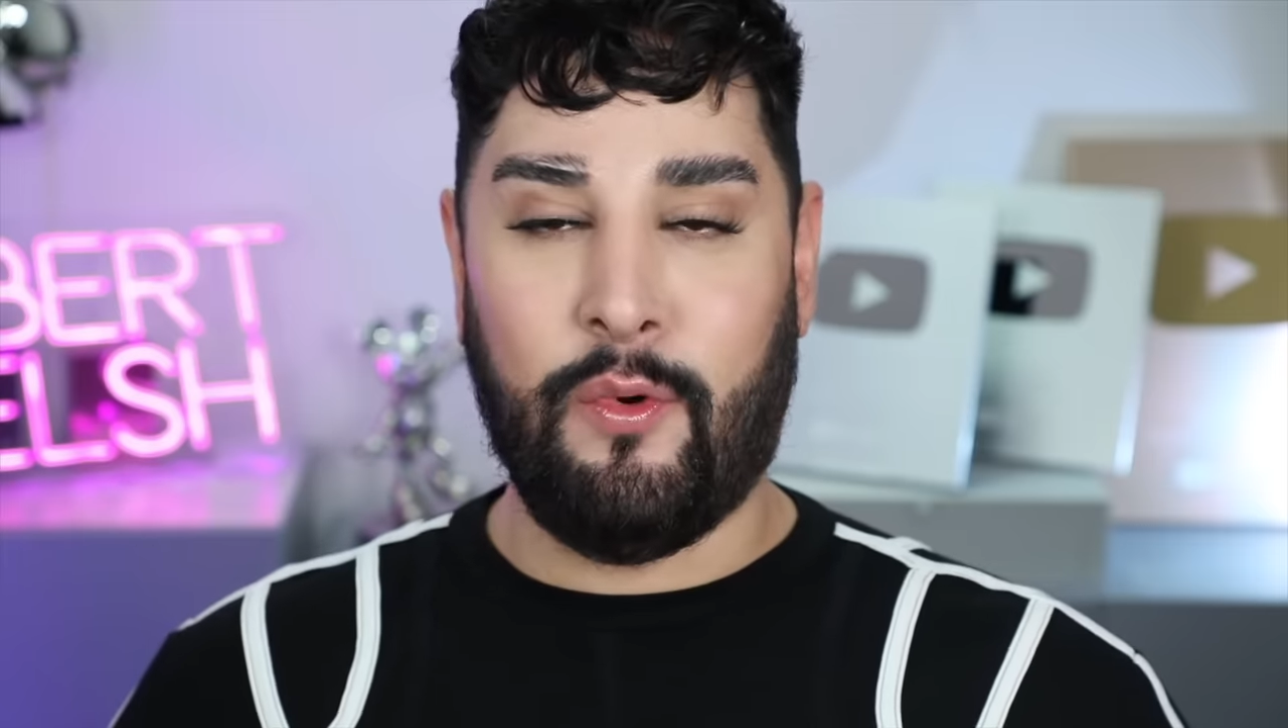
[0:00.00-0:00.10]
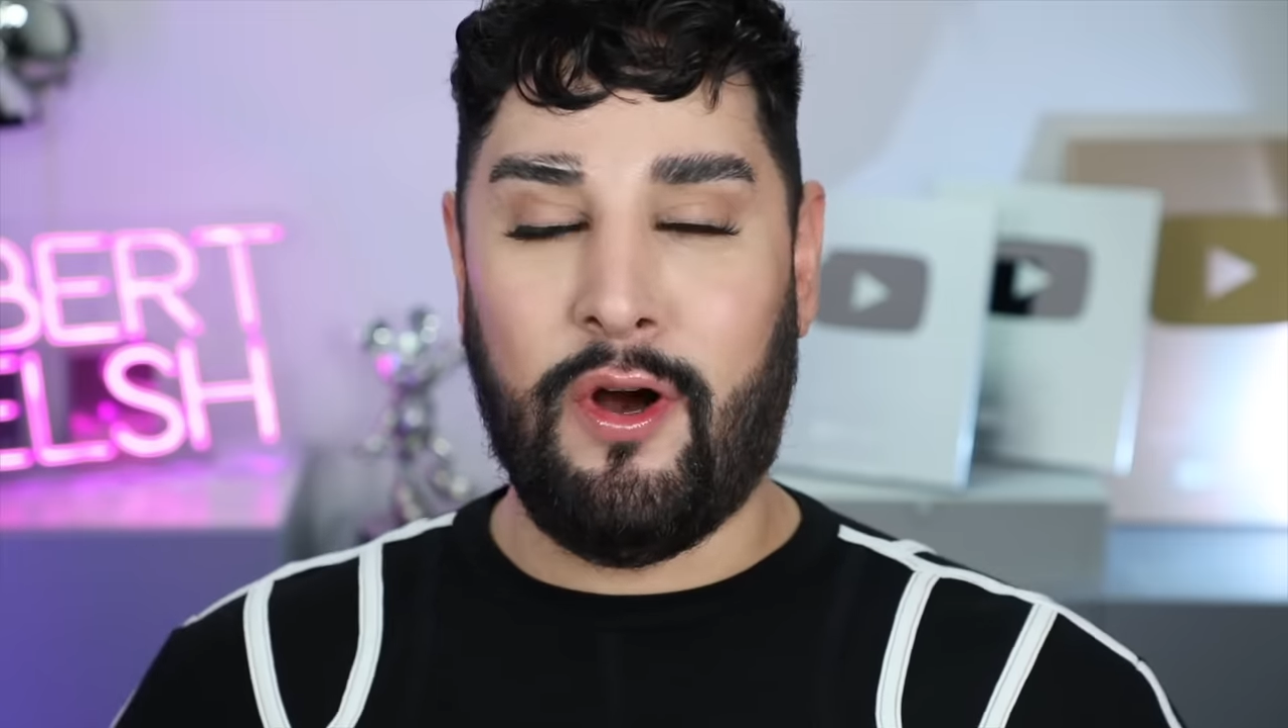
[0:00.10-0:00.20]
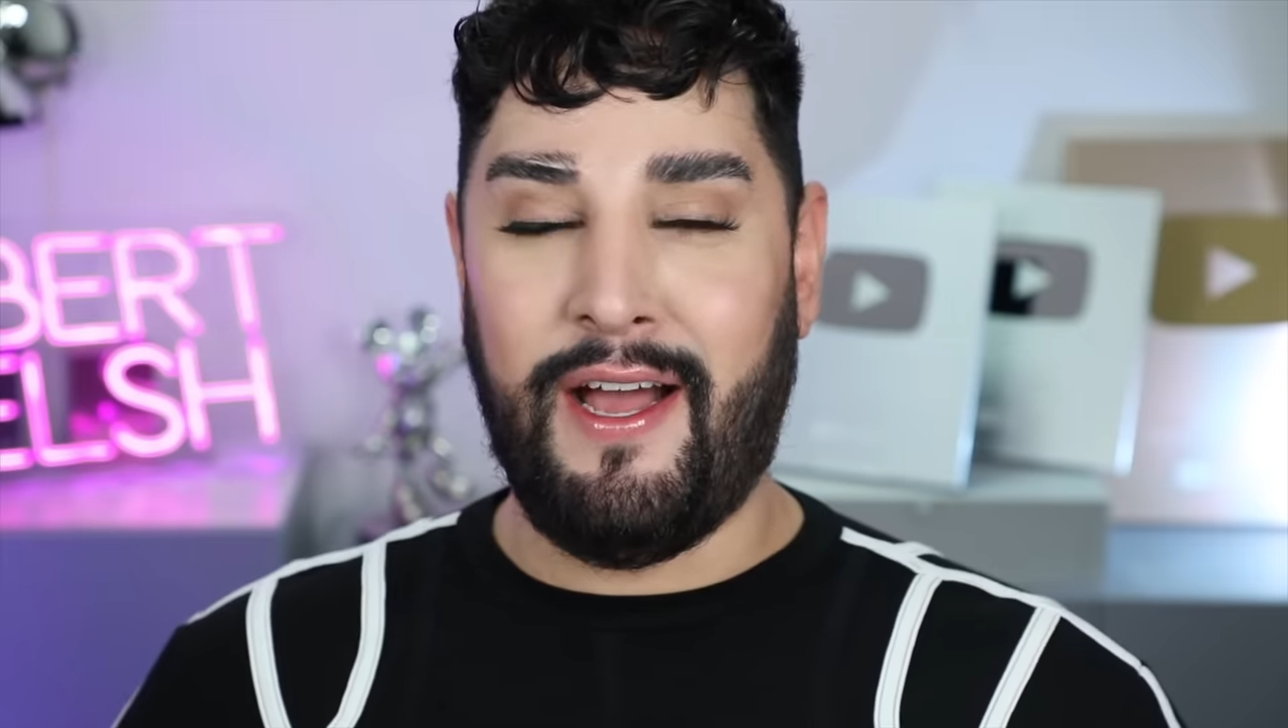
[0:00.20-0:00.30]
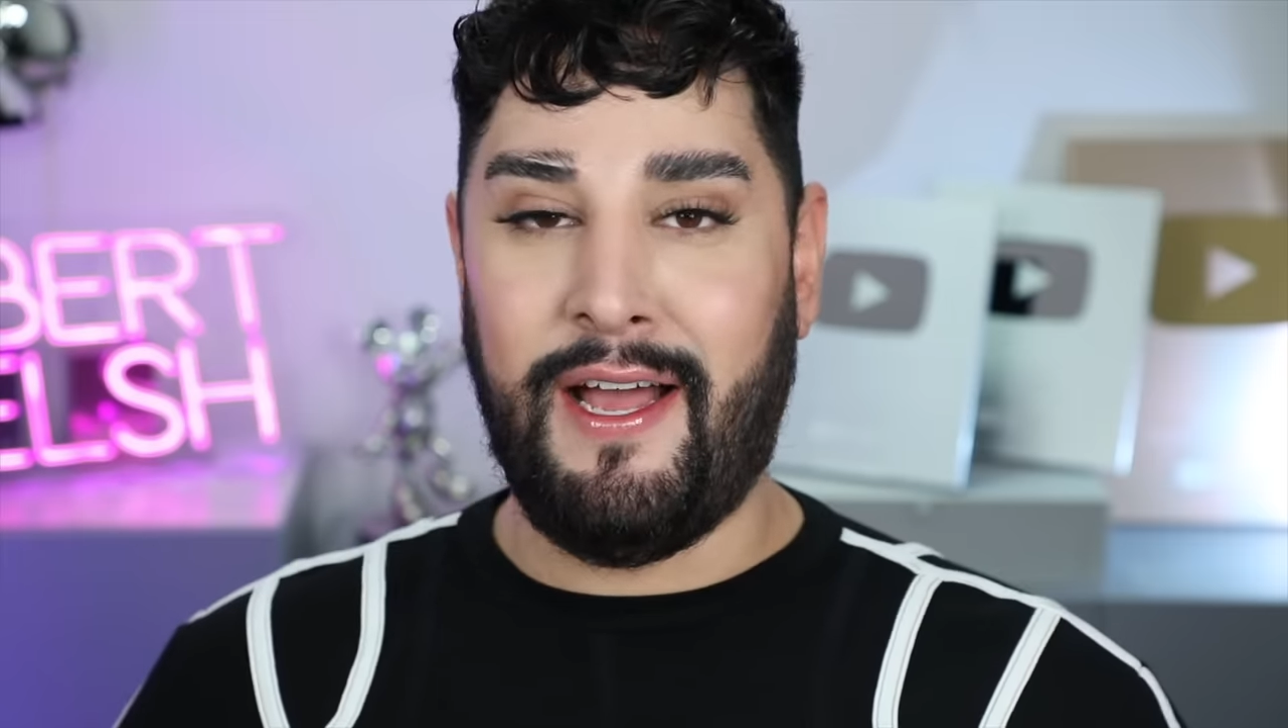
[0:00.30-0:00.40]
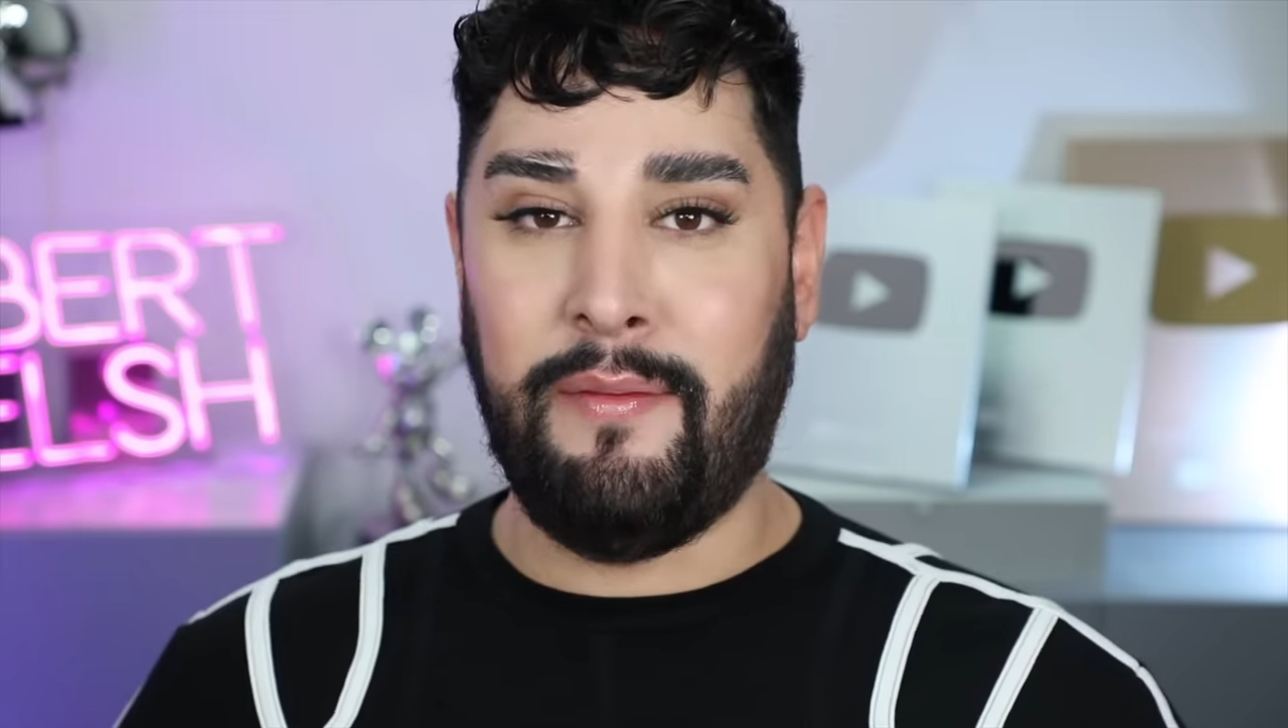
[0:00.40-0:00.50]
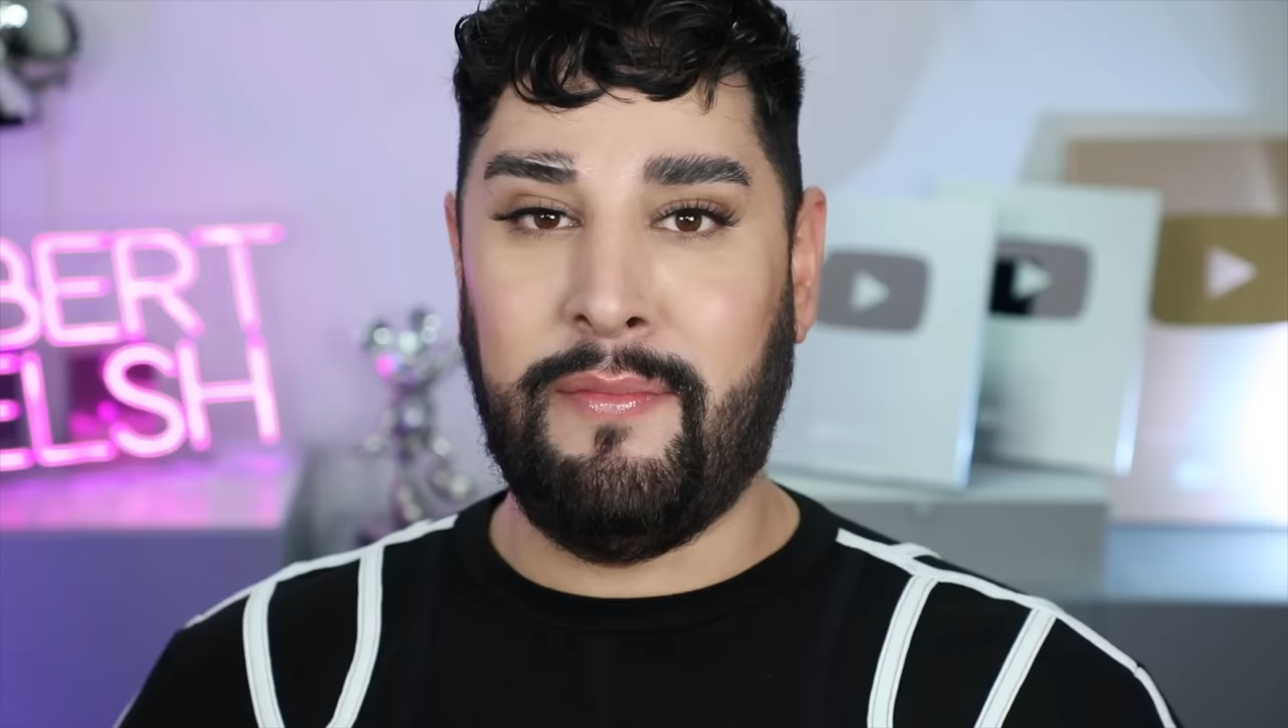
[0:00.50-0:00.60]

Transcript: what